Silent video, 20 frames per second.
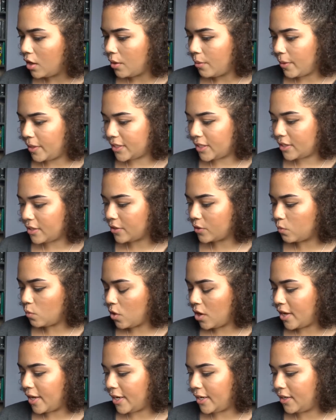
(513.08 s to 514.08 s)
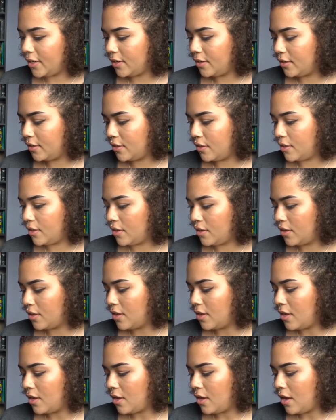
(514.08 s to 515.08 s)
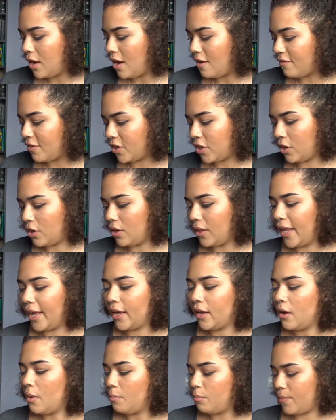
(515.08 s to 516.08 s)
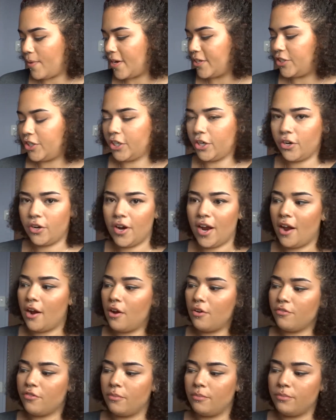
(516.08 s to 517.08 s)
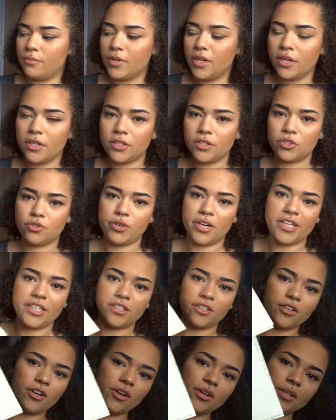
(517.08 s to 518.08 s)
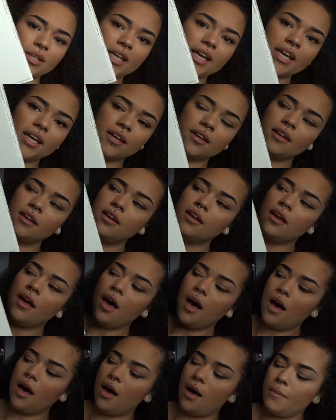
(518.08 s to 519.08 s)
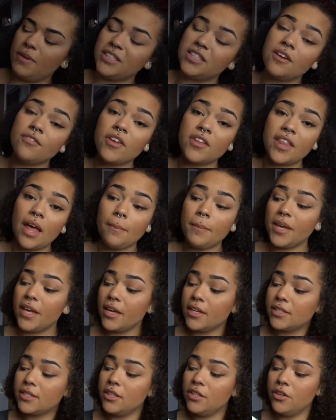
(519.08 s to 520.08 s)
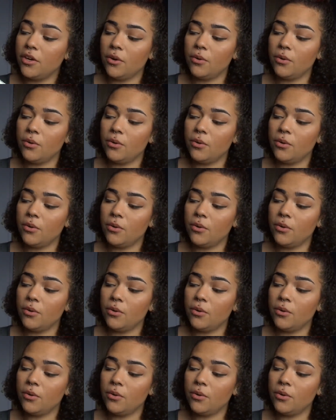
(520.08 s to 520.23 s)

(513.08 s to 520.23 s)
where is it? There's one of a girl, like, brushing her hair out from straight to curly, and stuff like that, because,